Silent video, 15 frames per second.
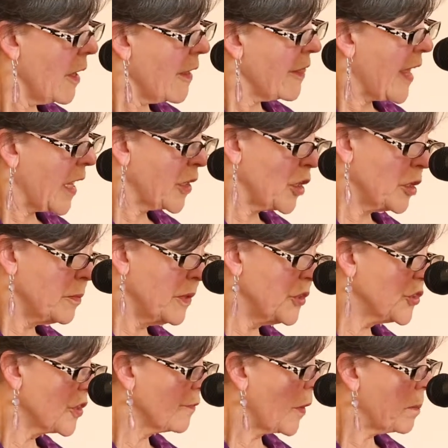That
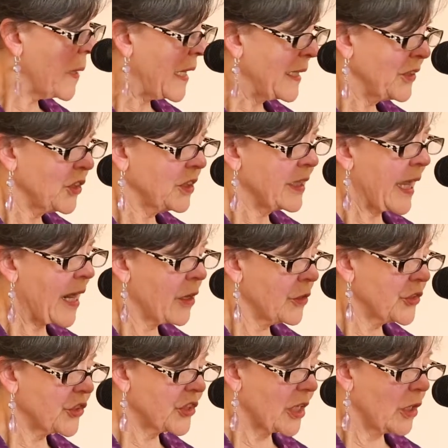image of a painted
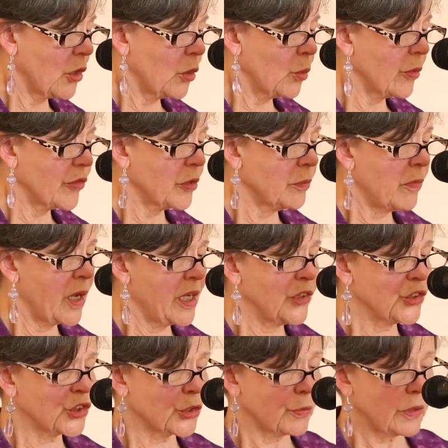carousel with a
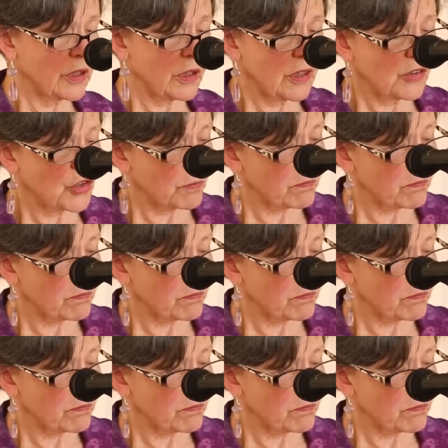menagerie,